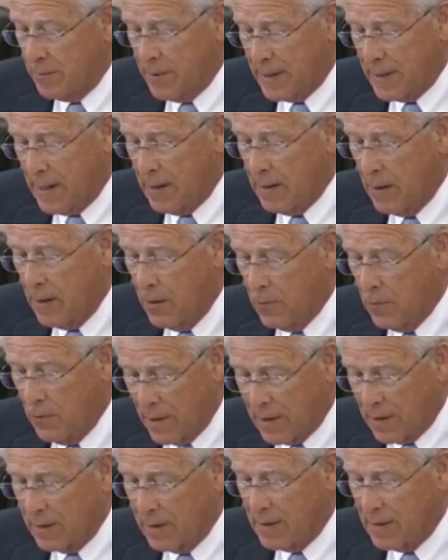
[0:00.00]
But I
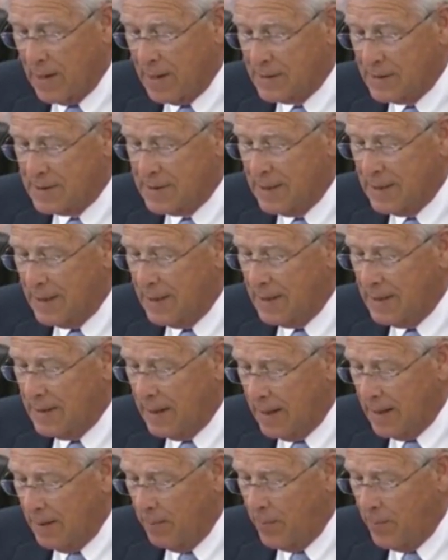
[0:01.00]
recognize
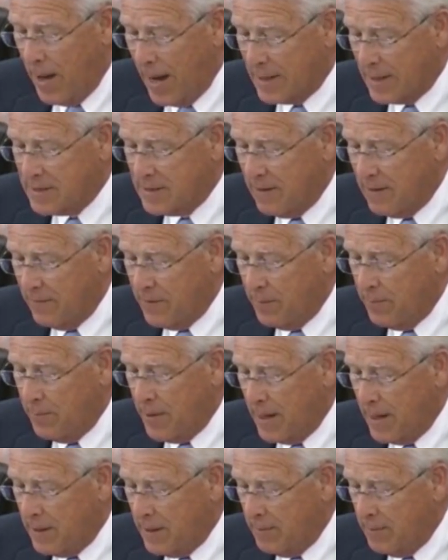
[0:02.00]
the impacts of the
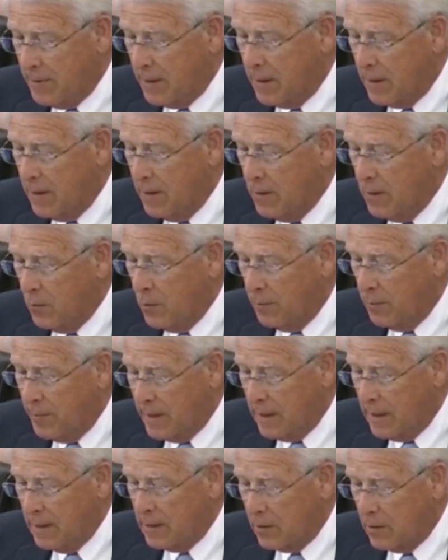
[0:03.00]
pandemic will
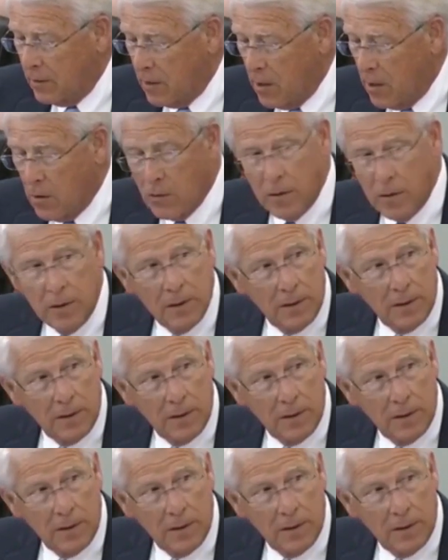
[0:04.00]
be long